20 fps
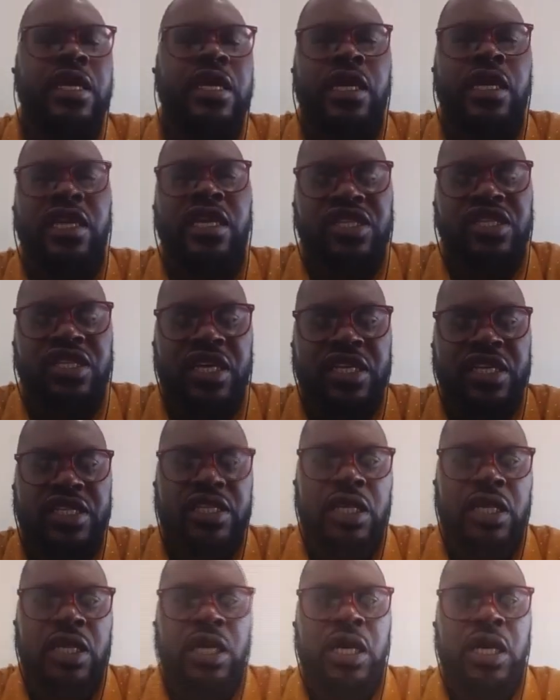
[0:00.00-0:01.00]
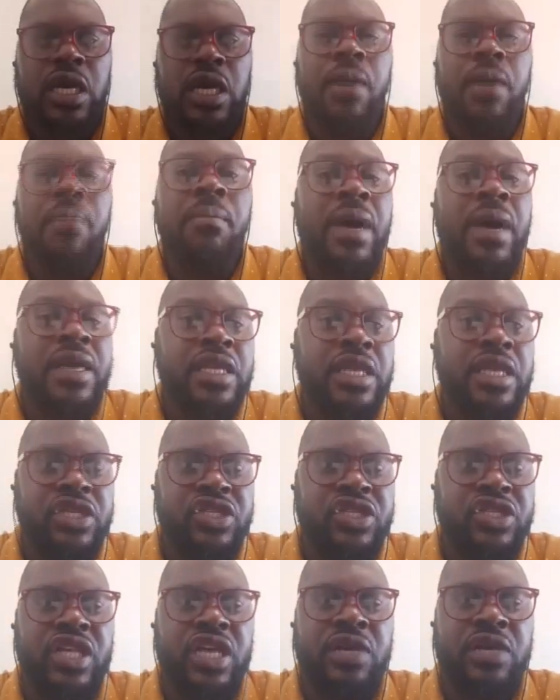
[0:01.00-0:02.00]
any illicit
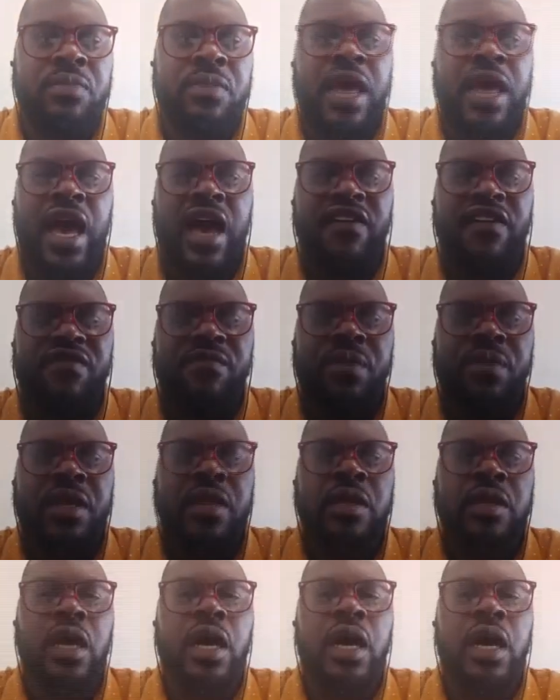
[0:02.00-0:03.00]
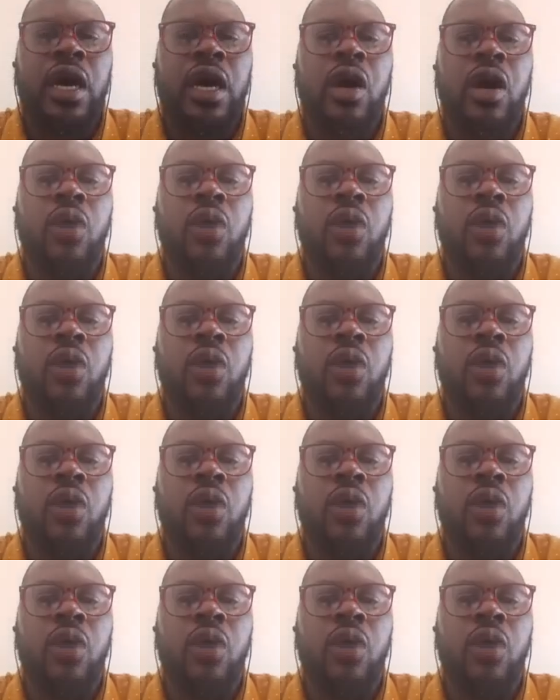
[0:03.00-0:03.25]
monies that may have been